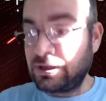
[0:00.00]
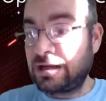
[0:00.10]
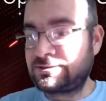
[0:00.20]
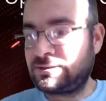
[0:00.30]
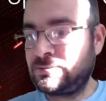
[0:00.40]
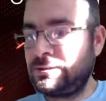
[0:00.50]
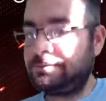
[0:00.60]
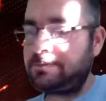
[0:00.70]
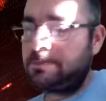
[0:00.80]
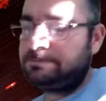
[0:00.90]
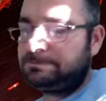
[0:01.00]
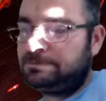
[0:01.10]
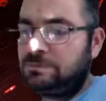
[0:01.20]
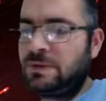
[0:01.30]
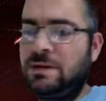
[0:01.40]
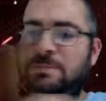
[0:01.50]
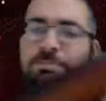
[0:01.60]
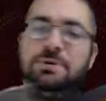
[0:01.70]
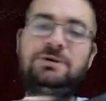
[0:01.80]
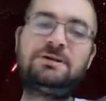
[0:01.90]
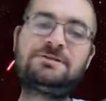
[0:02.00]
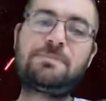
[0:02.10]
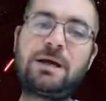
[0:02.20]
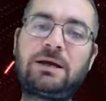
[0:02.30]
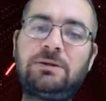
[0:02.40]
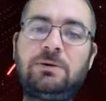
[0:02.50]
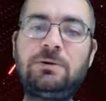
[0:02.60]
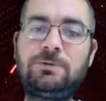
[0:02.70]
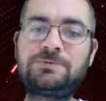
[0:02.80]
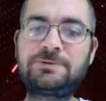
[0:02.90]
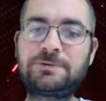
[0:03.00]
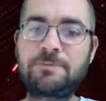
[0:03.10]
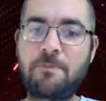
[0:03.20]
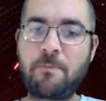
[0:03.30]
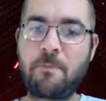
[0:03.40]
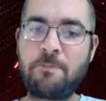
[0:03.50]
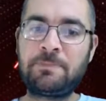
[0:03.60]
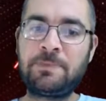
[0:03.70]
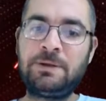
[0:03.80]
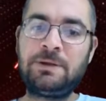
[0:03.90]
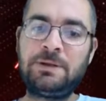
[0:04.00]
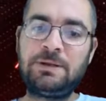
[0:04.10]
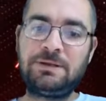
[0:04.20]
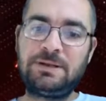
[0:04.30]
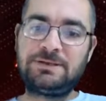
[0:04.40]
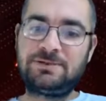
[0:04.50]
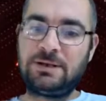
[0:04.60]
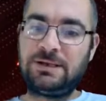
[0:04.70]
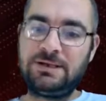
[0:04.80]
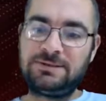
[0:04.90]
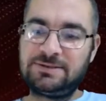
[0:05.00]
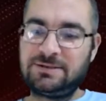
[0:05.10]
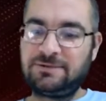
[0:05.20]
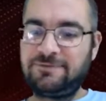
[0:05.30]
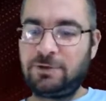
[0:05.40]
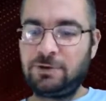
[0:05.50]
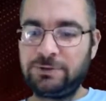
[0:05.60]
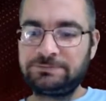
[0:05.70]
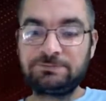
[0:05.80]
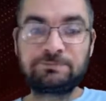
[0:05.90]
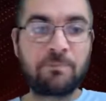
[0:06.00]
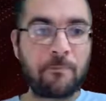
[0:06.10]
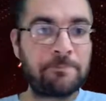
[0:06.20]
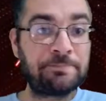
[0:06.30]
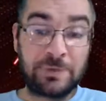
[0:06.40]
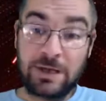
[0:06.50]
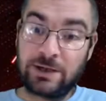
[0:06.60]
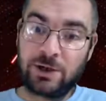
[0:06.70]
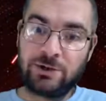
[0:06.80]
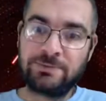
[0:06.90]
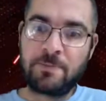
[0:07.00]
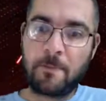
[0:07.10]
Actually, let me put this back in the holster. That's all I need is this thing falling and hurting.